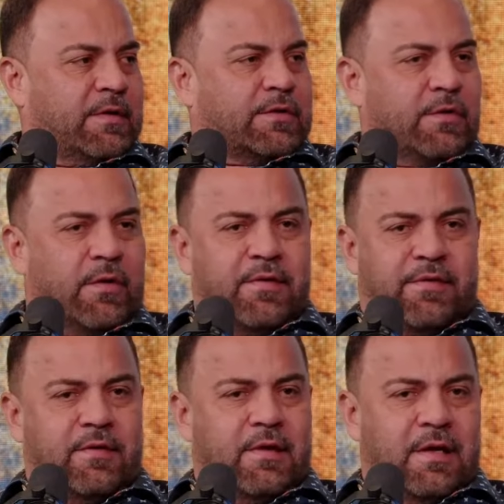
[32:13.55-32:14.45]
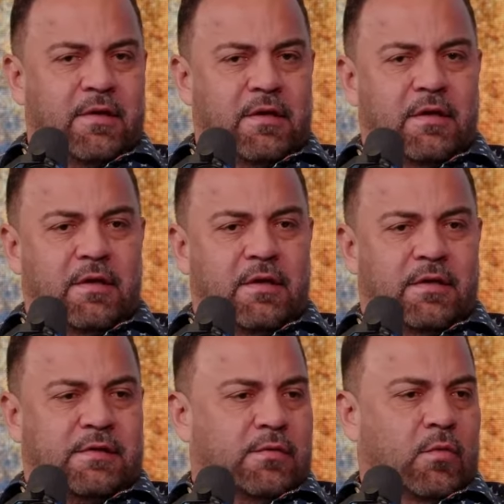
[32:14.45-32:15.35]
So everything that
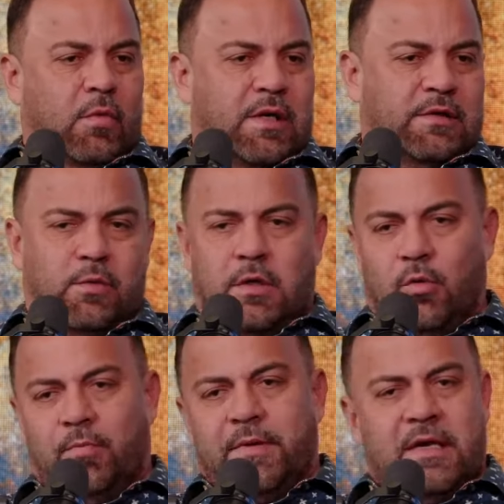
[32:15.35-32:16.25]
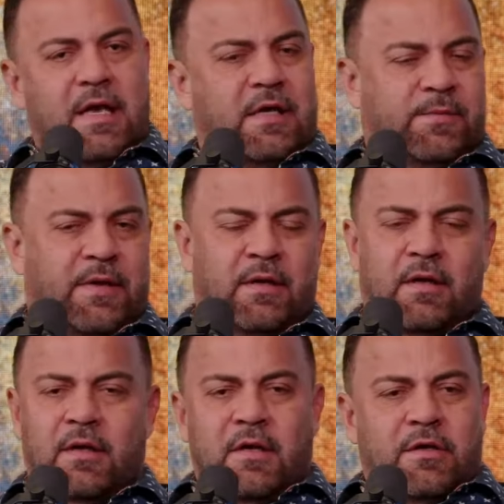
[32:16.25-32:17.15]
is, was, what it will be, has been,
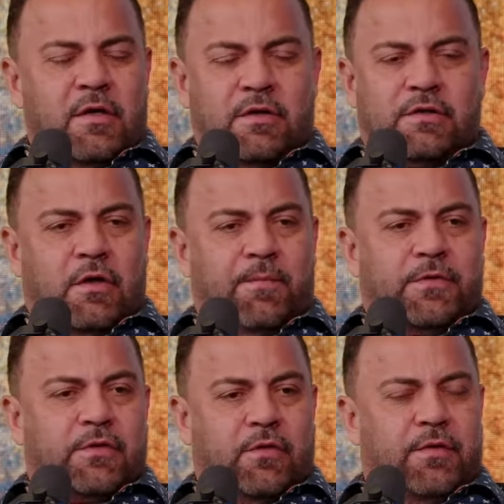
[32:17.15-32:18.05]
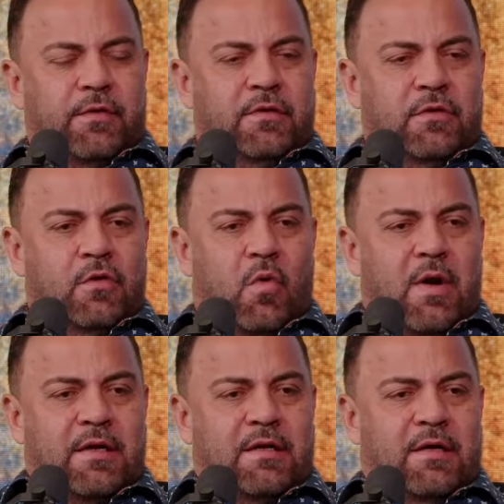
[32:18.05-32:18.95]
you know, so so no
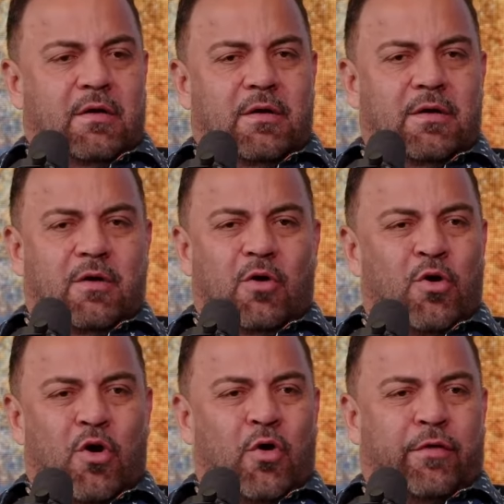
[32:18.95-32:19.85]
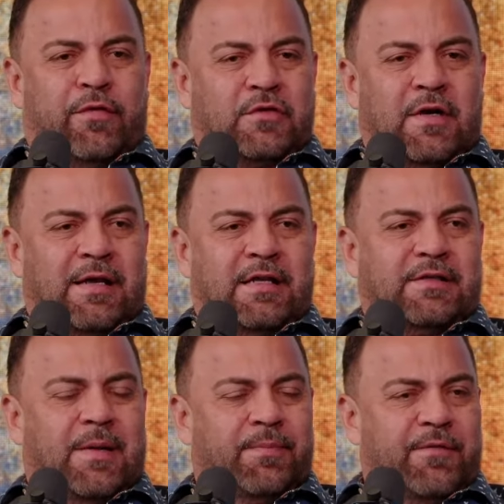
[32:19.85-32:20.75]
one on earth is gonna get
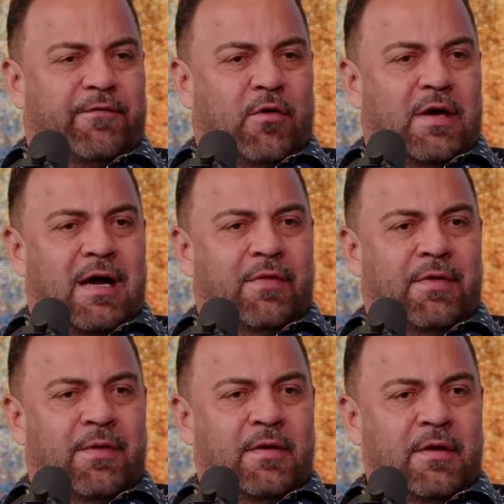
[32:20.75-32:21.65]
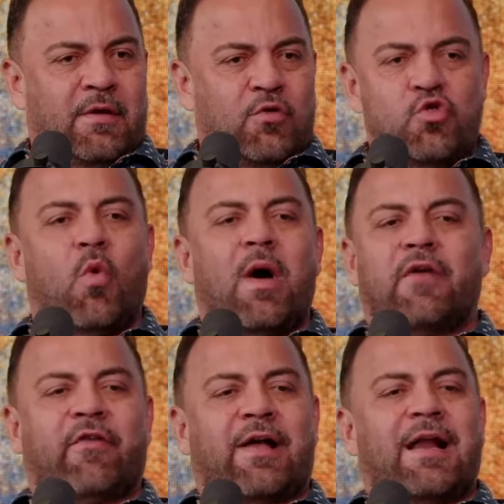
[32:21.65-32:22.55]
something from God that no one
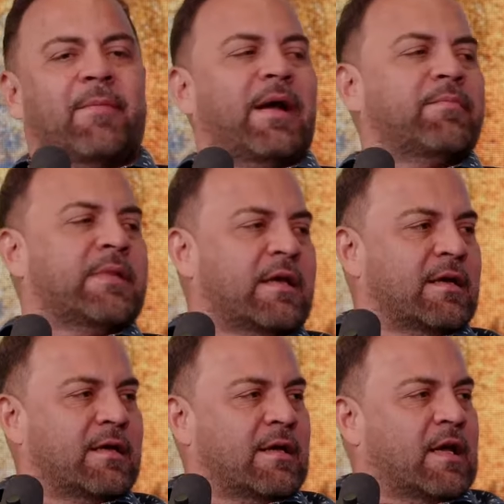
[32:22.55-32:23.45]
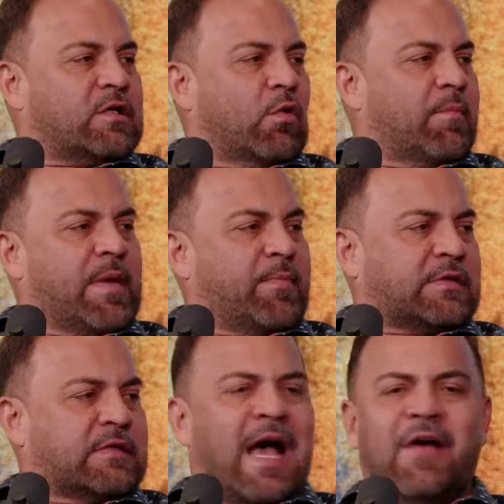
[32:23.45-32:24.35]
ever got it but me. So when people
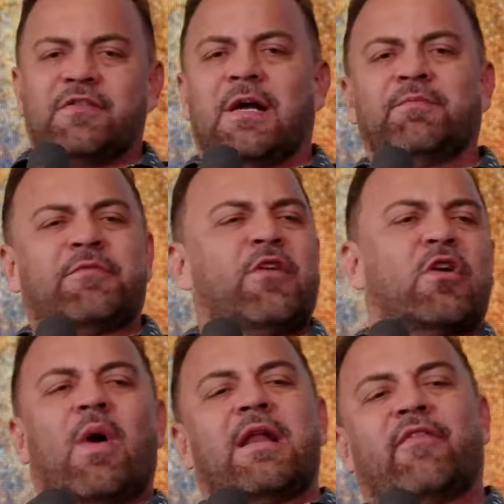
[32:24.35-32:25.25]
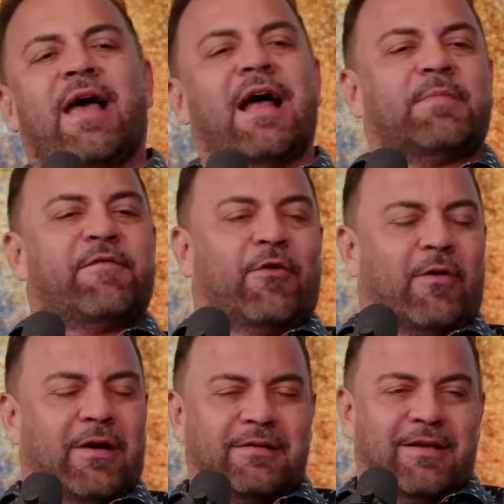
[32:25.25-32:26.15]
says, I have something that no one ever had
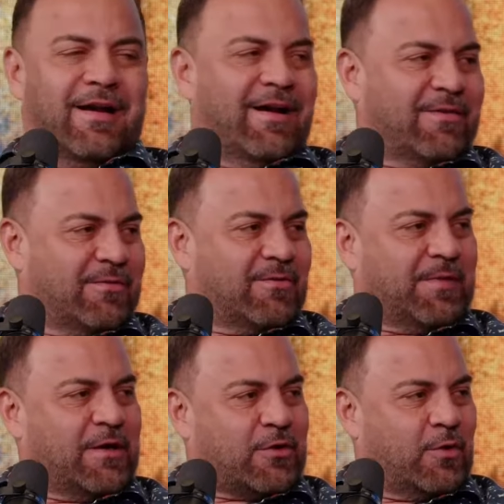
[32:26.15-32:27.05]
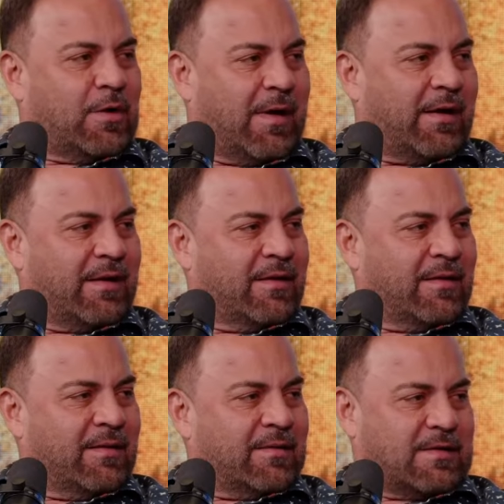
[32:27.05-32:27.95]
before, I say, yeah, you, you're being cute about it.
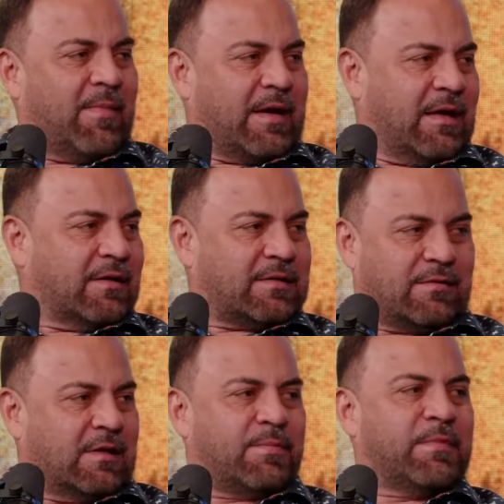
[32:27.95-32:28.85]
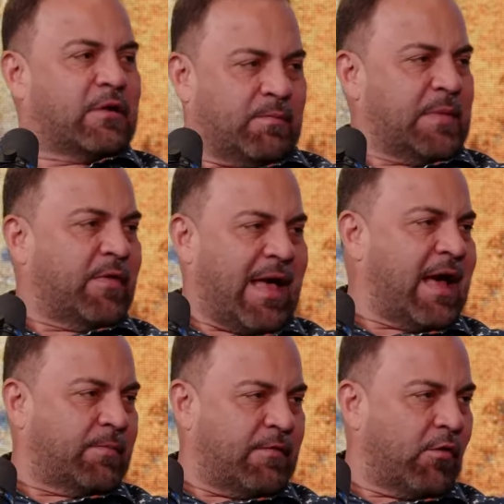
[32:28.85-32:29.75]
Somebody else, there's a million people that
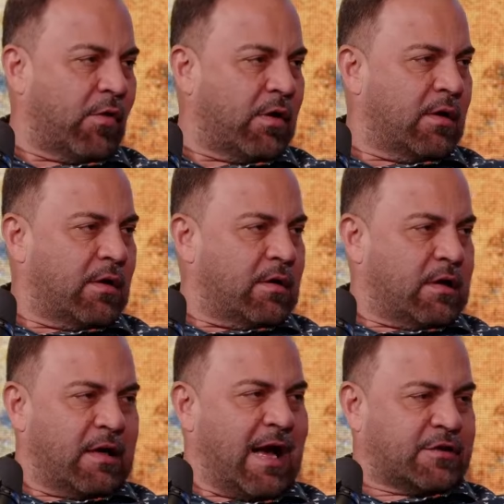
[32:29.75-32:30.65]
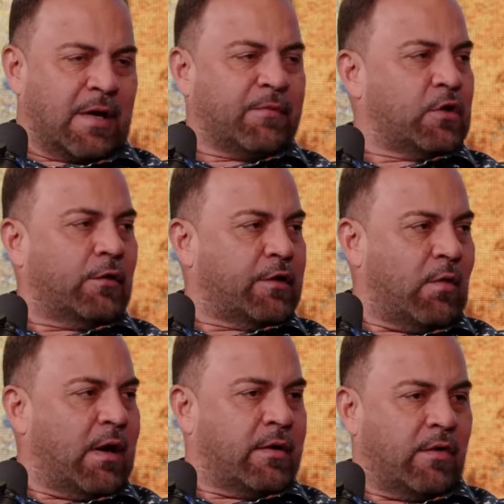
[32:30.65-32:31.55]
had it before. Yeah. Elijah, I'm the only
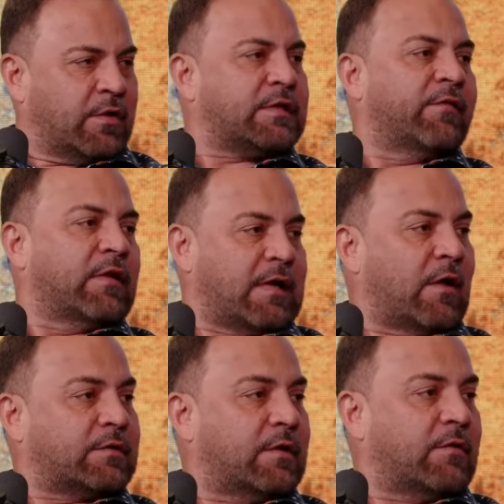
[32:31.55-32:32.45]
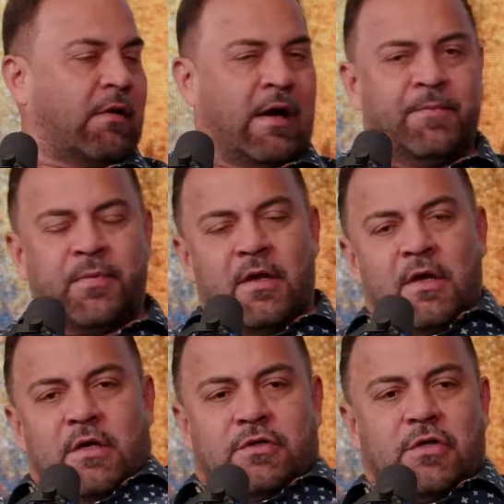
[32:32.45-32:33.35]
one. No, there's 7,000, right?
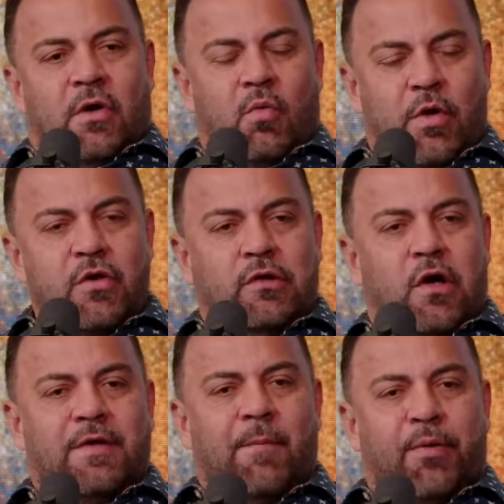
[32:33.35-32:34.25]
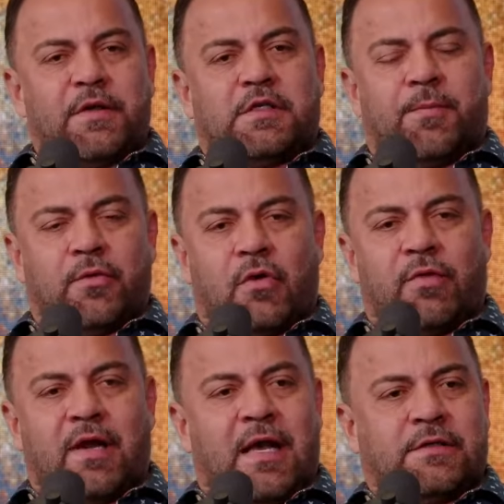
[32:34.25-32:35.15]
So when you learn that principle, you
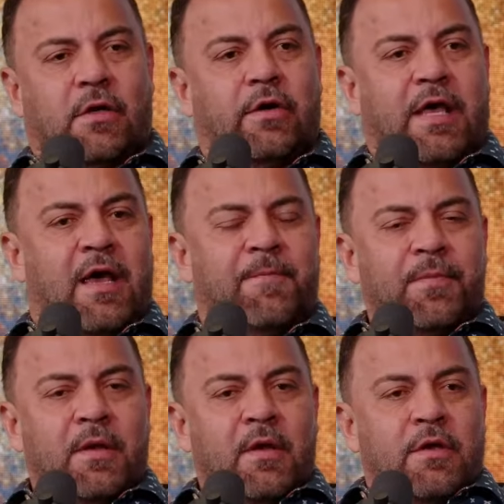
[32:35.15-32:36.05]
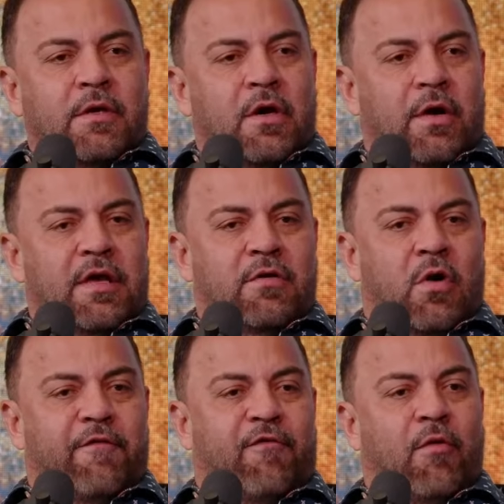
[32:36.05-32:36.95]
realize, okay, you know, in
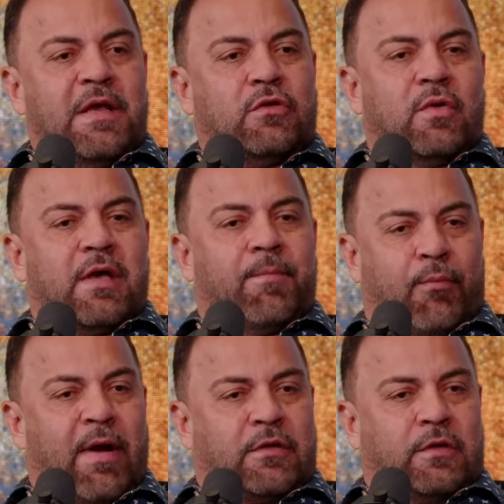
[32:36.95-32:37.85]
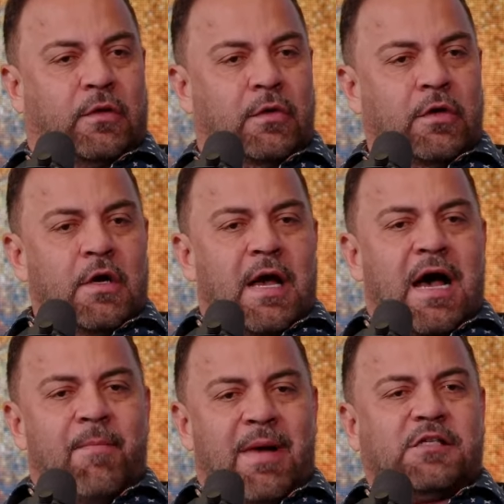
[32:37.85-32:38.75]
order for me to get breakthrough,
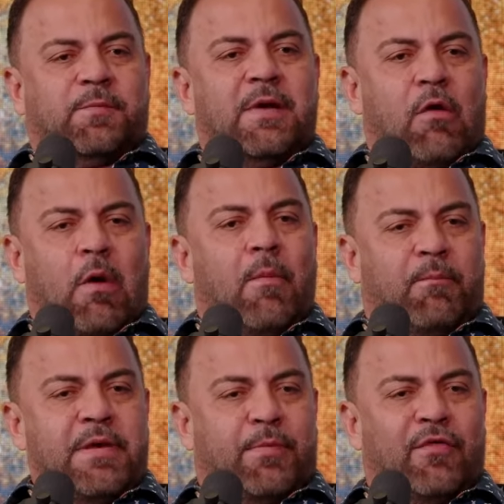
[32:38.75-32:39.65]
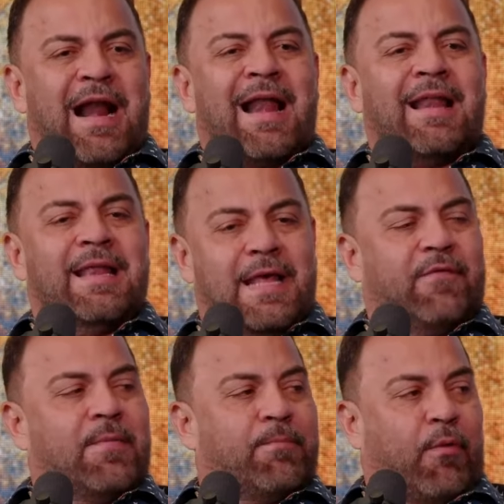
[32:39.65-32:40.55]
I must be around people that are
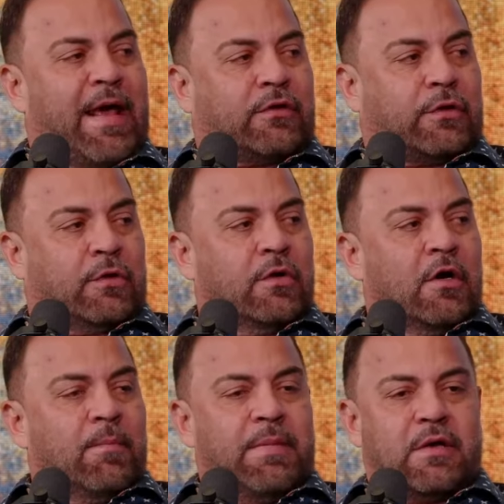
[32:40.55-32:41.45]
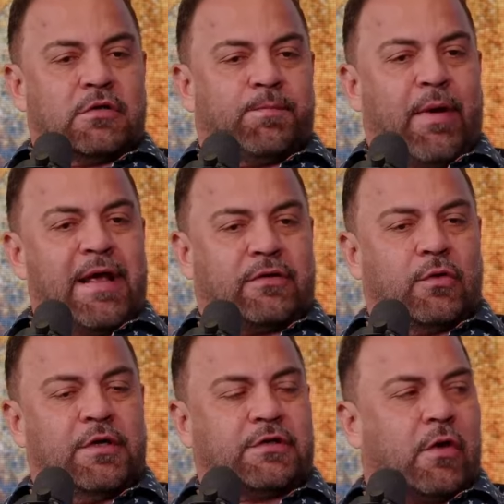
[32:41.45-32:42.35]
living breakthrough because
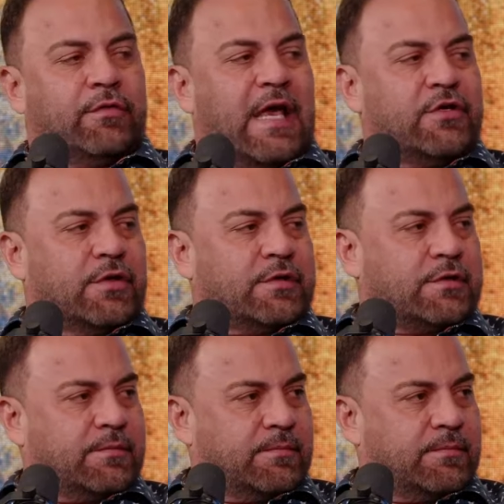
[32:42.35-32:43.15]
breakthrough is contagious.